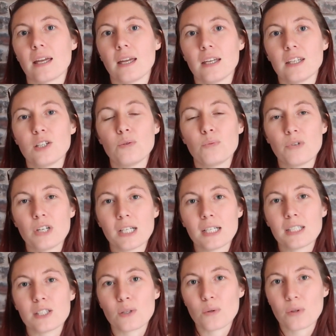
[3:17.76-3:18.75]
you
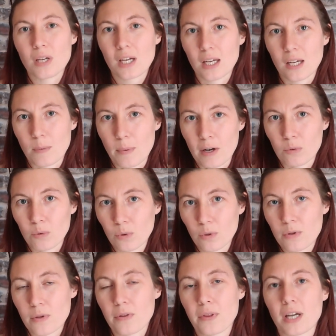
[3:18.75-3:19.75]
really do think about all
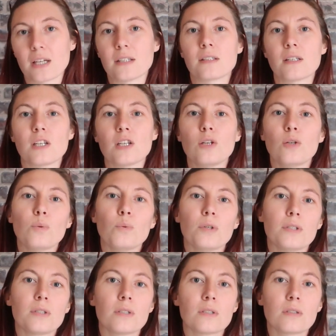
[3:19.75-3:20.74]
of the things that you
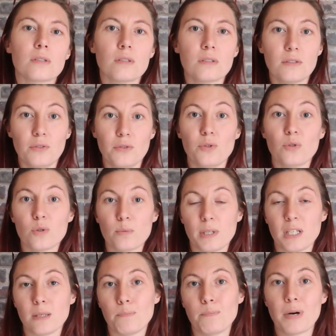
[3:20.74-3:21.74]
would
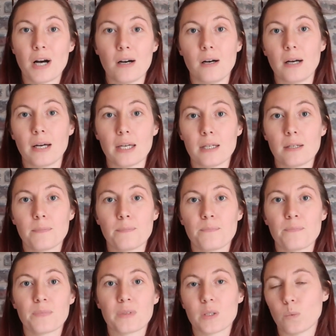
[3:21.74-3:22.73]
normally buy
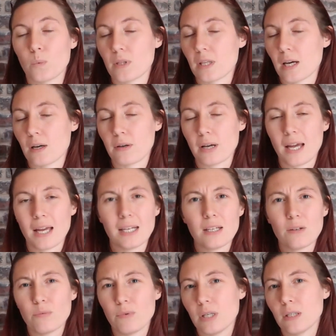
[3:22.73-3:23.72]
without
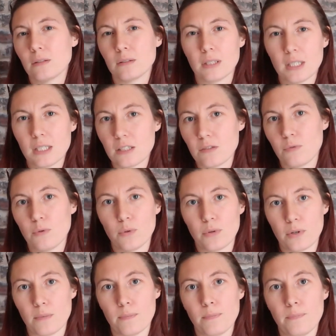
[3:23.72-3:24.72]
any real need for
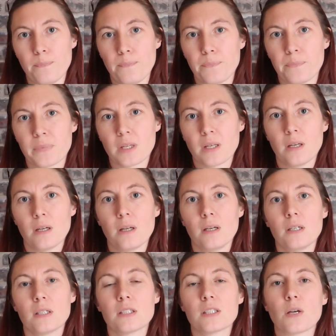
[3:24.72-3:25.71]
them.
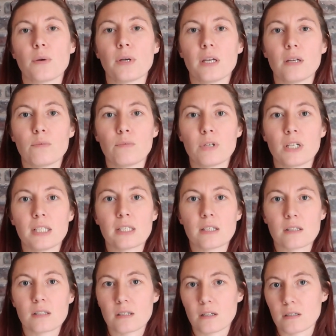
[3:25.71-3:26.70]
So it really
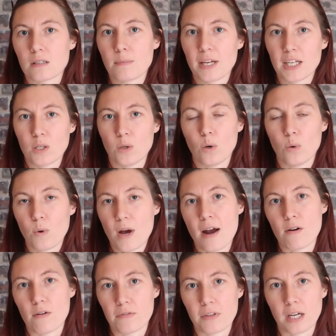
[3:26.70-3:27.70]
does start to make you
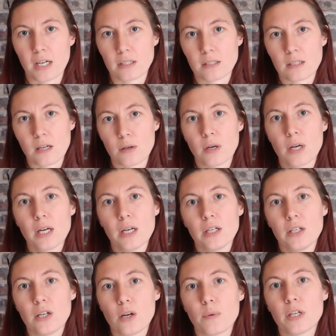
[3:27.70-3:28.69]
aware of things. So
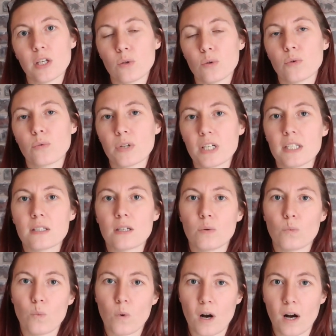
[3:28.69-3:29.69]
knowing your reason
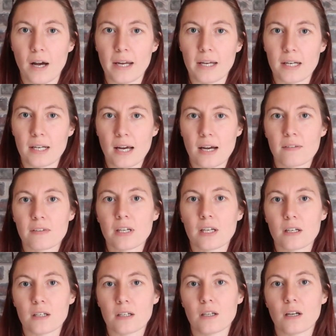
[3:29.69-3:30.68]
why and having
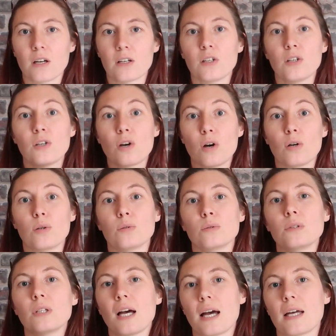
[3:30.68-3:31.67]
a
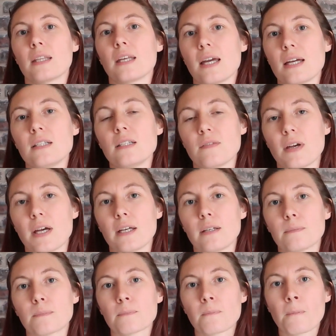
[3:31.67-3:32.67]
goal at the end of it